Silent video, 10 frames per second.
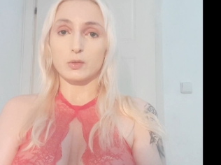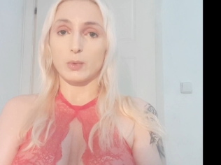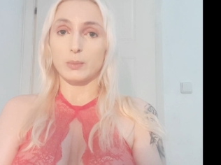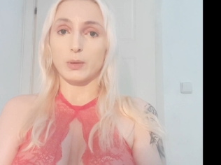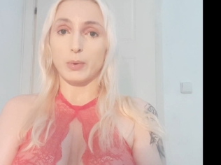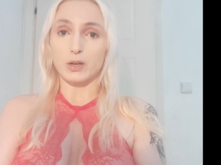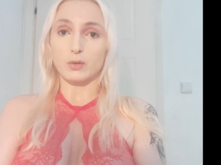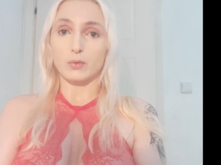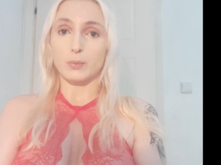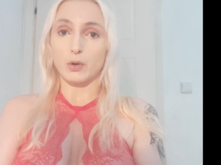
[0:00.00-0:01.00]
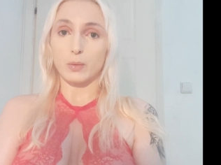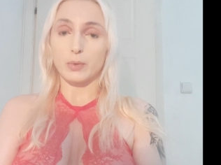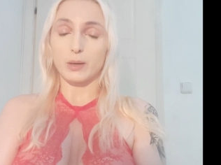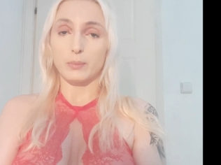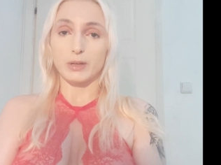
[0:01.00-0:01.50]
may be part of the
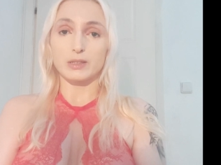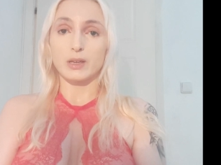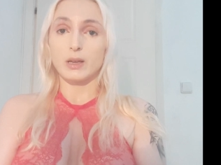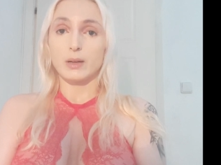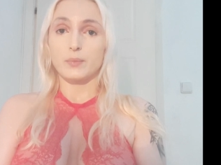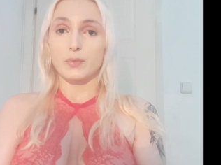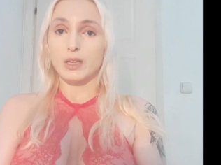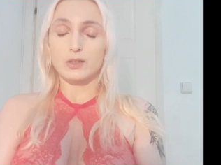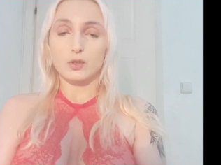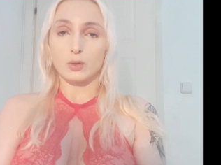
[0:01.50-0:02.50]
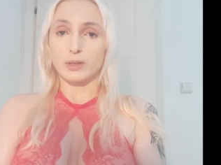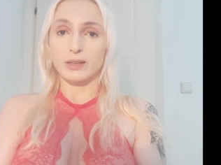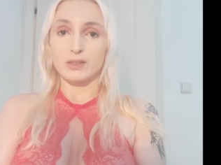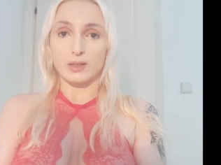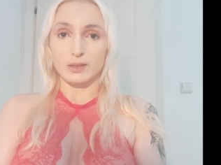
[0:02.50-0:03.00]
problem, but it's not a
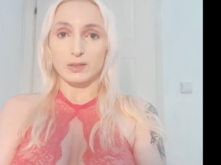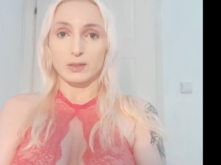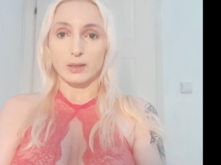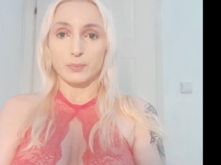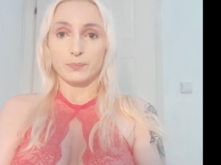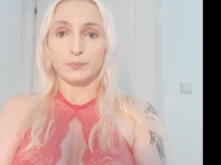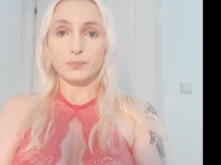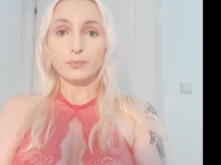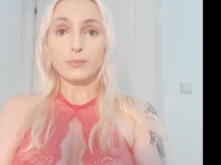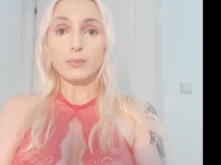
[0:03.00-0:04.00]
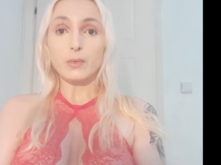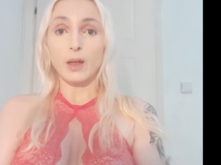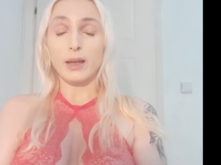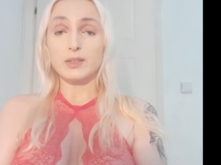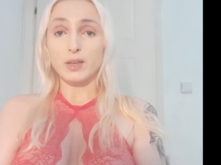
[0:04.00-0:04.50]
necessity.
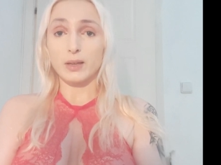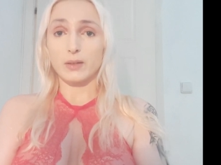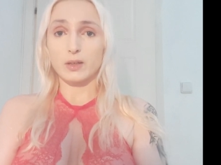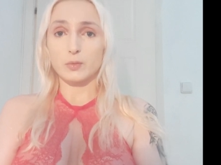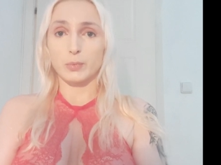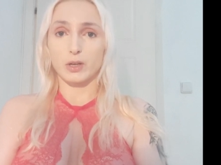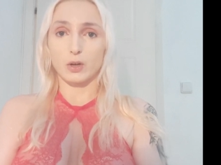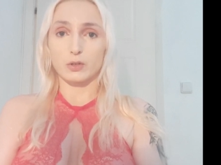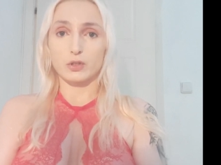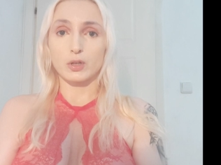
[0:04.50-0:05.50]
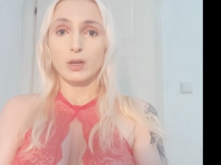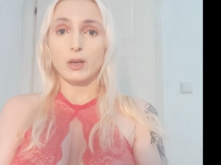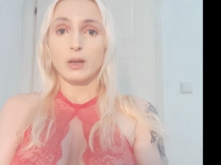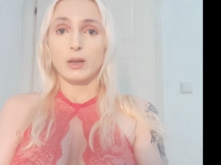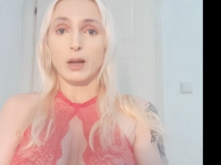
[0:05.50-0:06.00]
I say this because
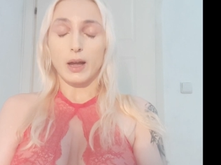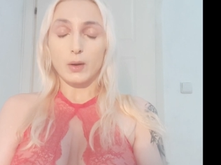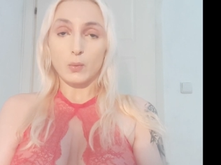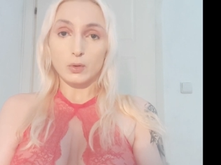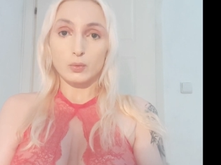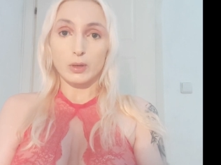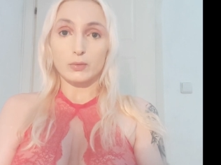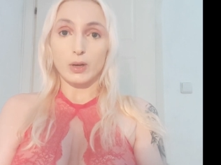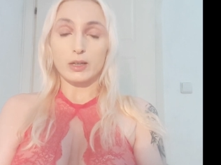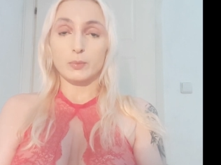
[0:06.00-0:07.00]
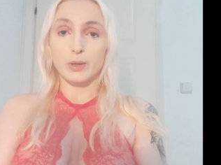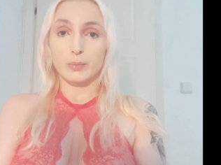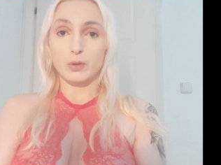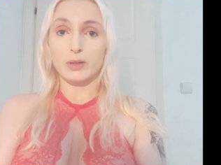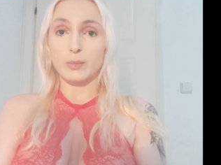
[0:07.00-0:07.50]
I want to attract
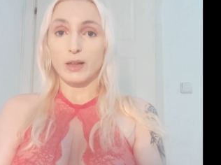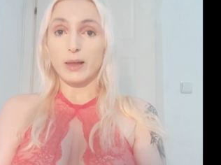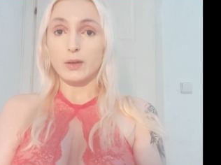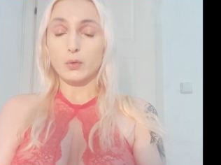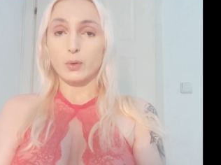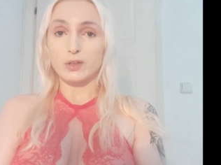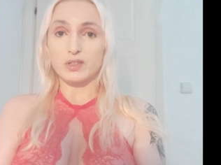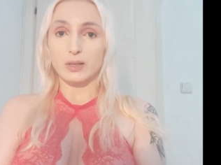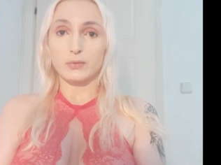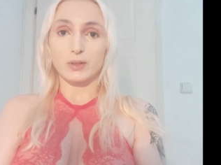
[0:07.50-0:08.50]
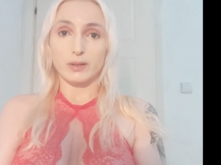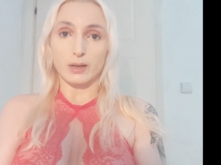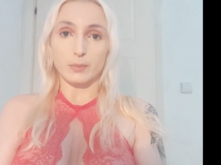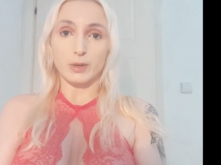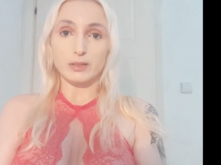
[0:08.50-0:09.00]
people in my life who are self
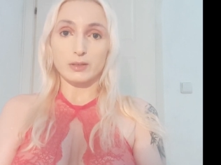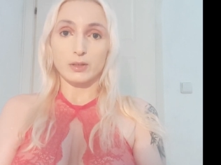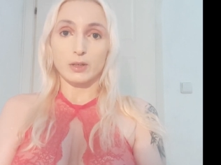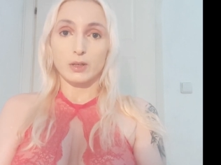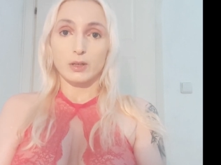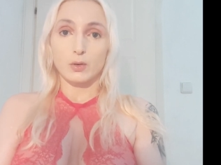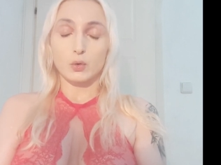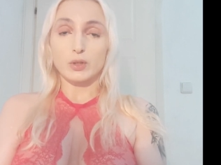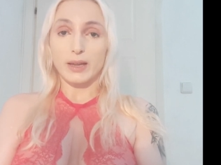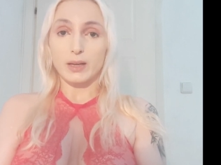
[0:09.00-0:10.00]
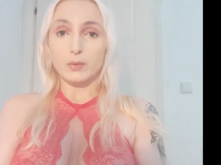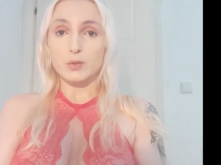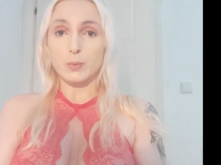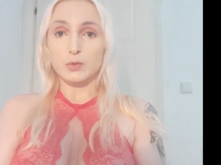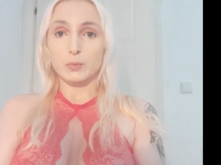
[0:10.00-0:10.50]
determined, who take
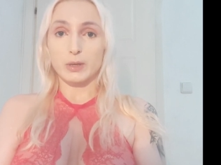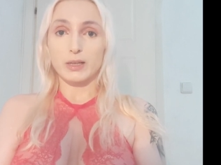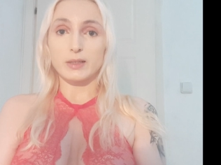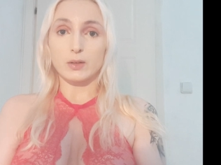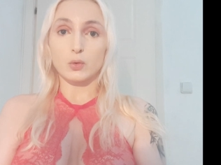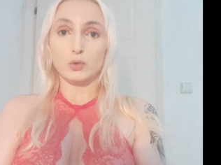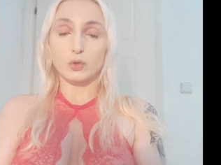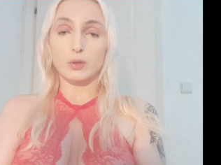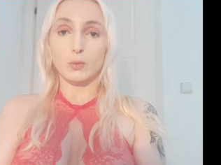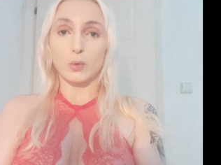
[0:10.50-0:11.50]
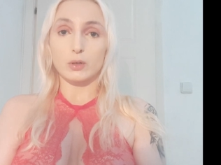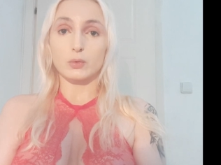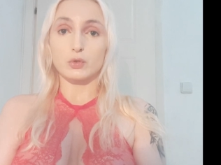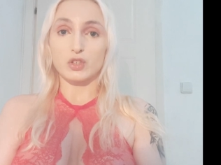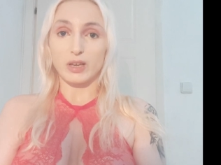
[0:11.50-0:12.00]
responsibility, and who do the work
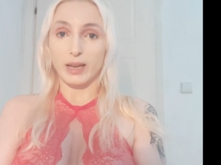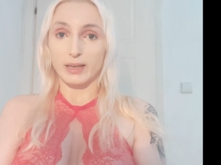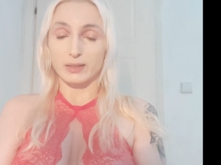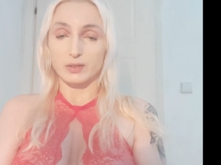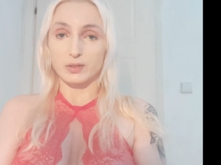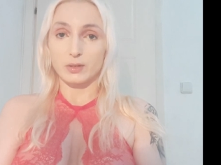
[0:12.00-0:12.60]
to change.